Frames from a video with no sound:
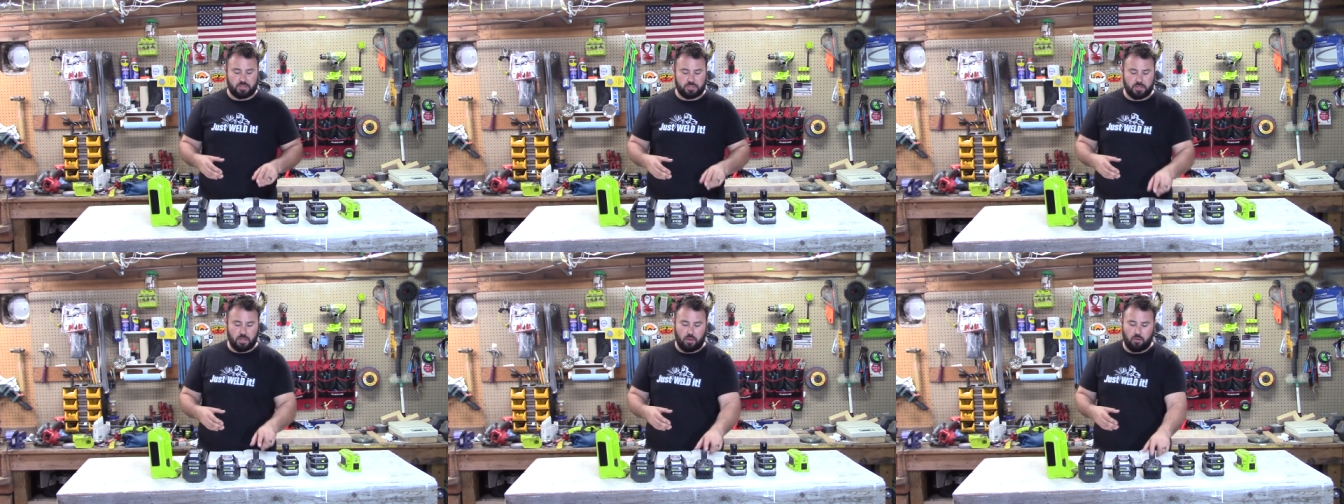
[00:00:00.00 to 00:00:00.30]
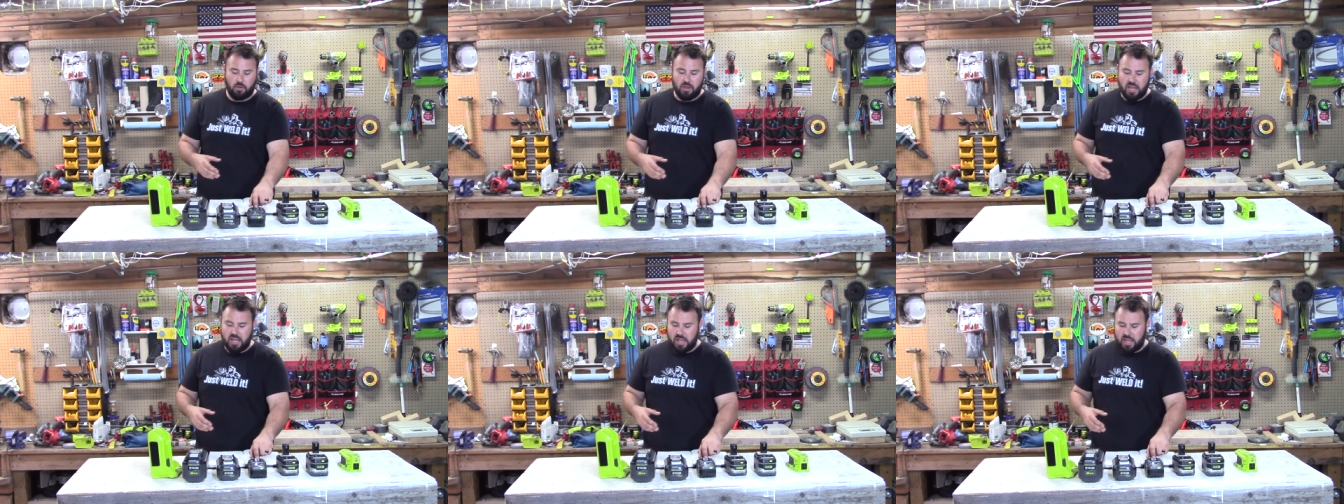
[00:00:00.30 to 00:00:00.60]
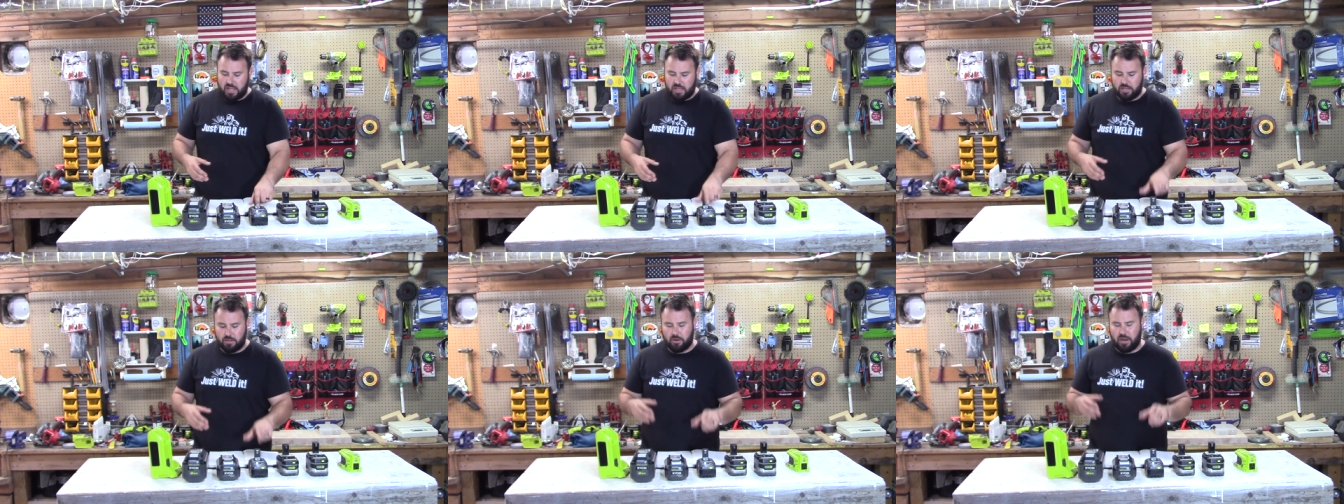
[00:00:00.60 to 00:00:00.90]
So,
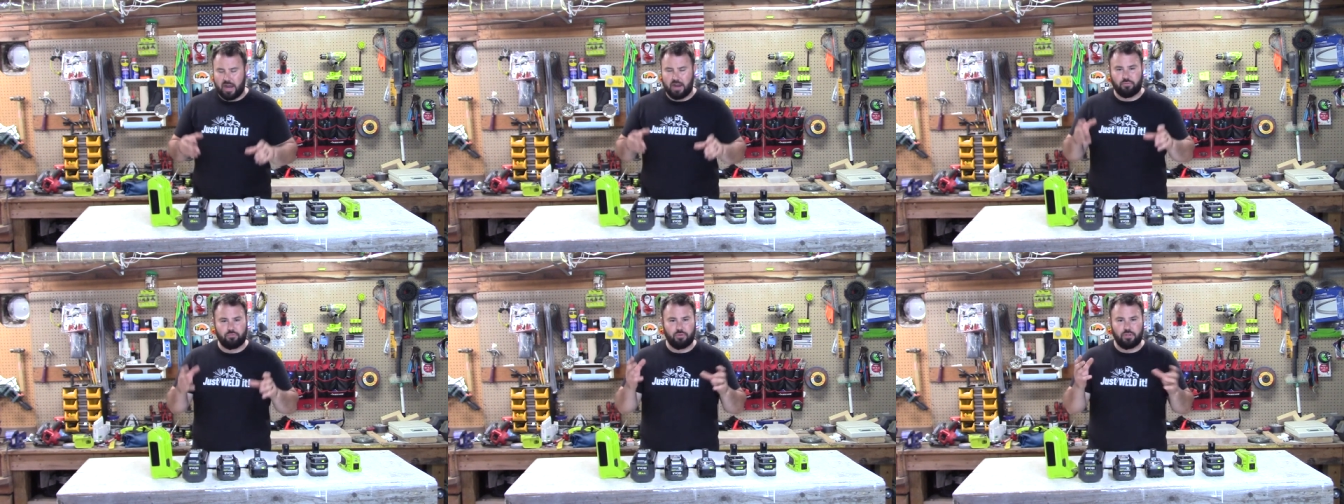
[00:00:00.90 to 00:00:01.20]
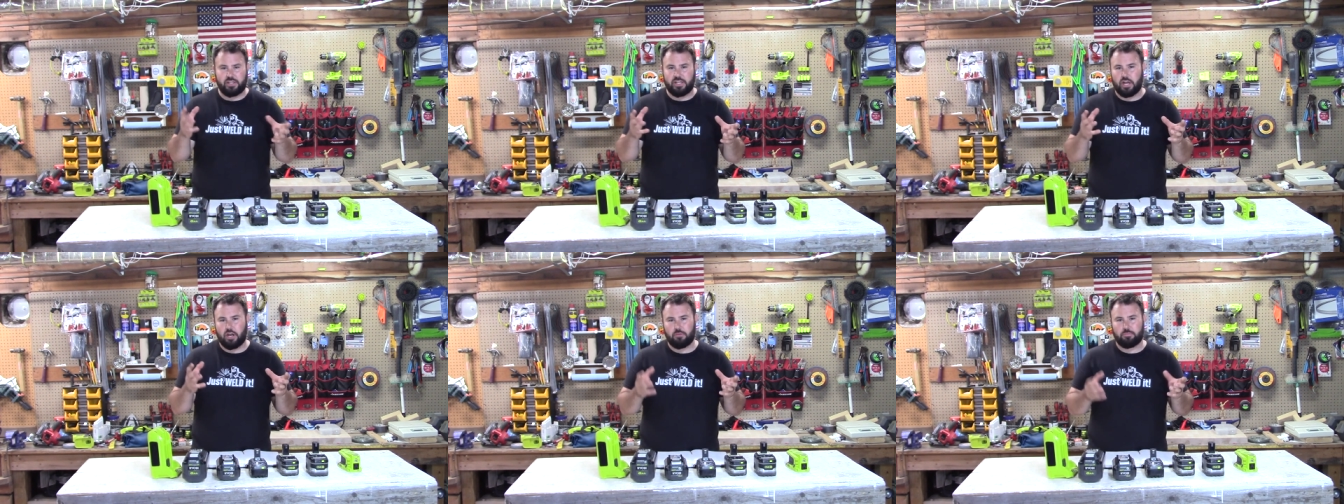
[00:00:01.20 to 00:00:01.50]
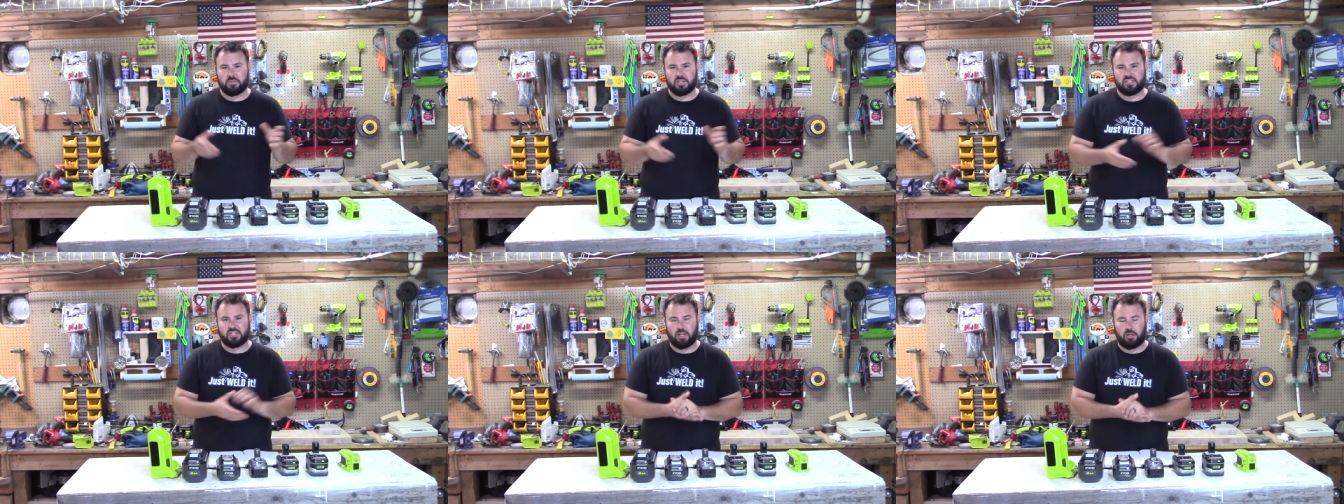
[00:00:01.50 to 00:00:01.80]
you know, I really
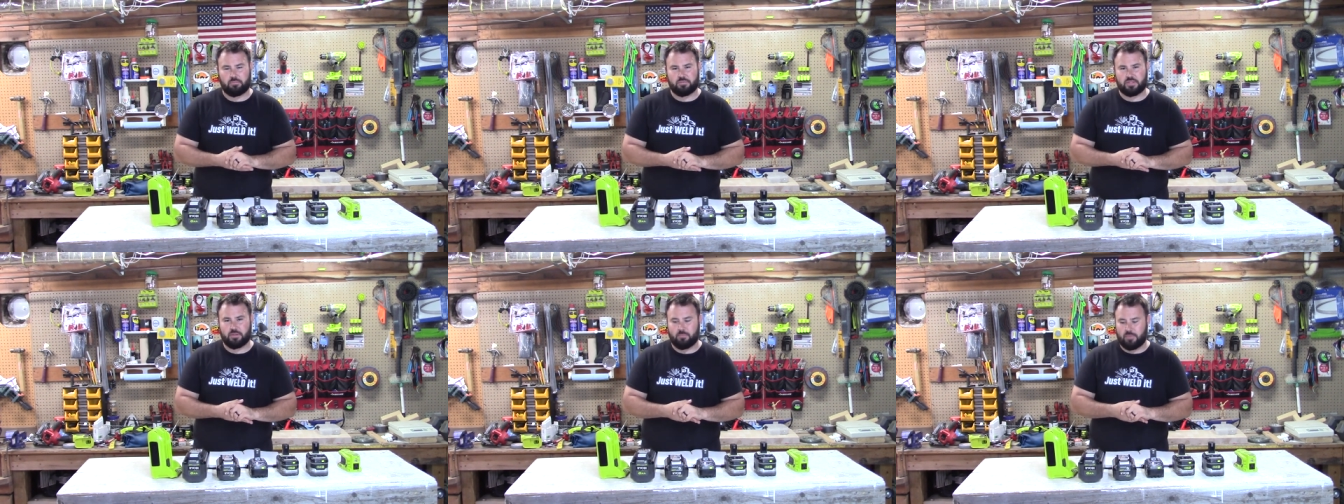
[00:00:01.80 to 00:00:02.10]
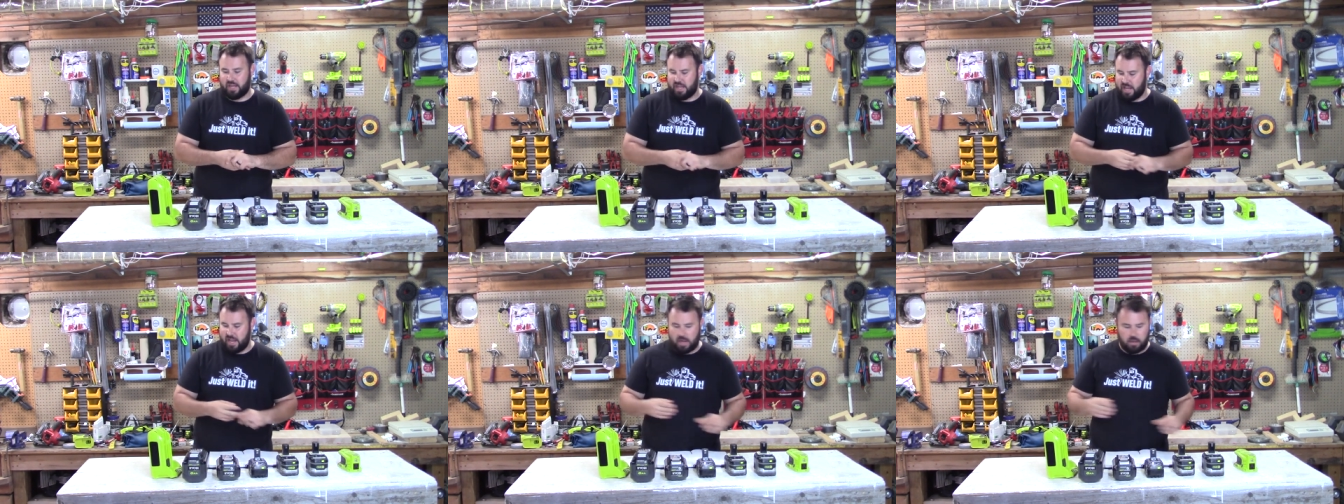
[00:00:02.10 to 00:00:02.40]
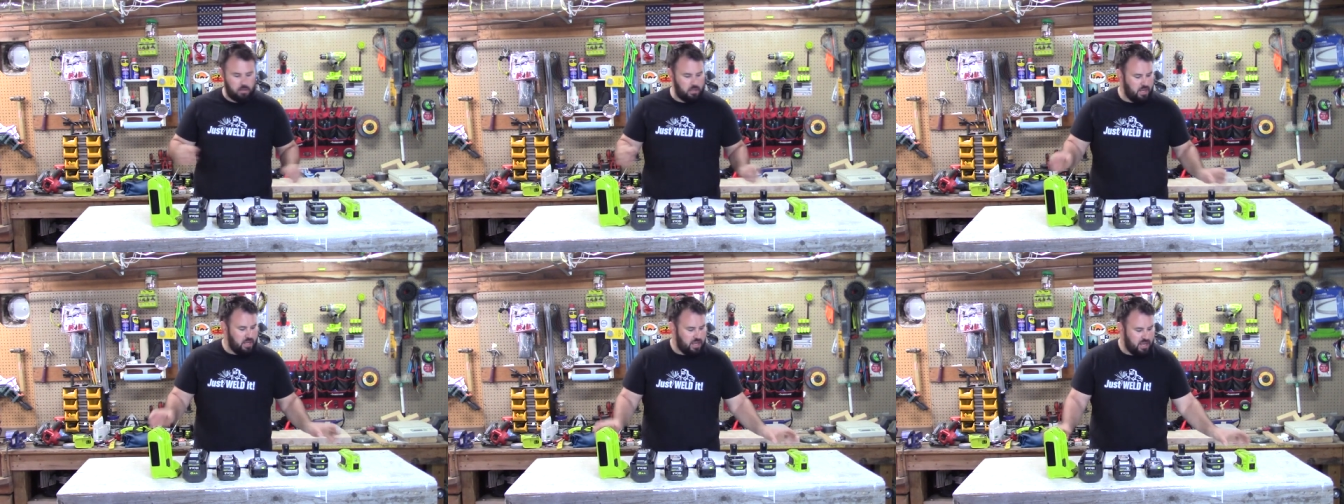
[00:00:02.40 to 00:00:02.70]
hope this helps somebody
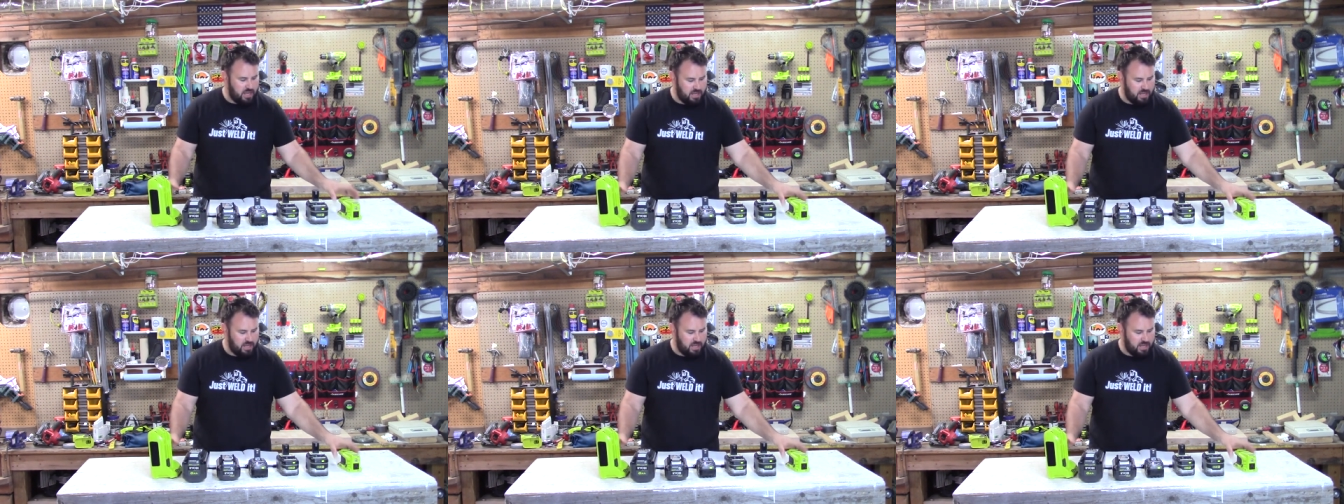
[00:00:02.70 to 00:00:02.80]
out,